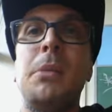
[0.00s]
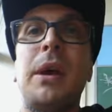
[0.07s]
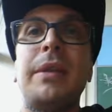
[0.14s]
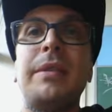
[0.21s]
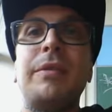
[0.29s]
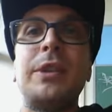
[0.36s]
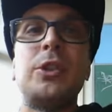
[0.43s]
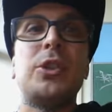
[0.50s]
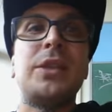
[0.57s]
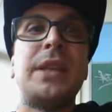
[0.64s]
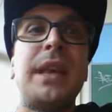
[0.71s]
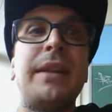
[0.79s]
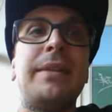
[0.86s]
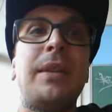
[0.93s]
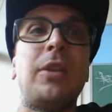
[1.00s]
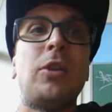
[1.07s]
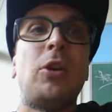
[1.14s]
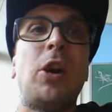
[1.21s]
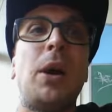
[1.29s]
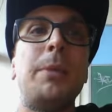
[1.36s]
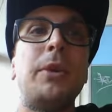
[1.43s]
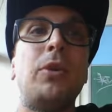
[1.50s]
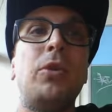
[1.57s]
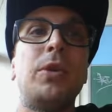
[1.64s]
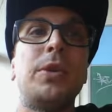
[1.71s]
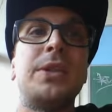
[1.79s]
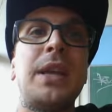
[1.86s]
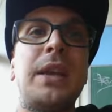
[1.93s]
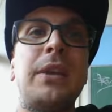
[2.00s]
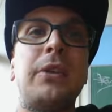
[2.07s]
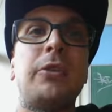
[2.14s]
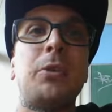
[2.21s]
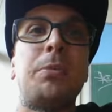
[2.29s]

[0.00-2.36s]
Moskovich states that the Common Core standards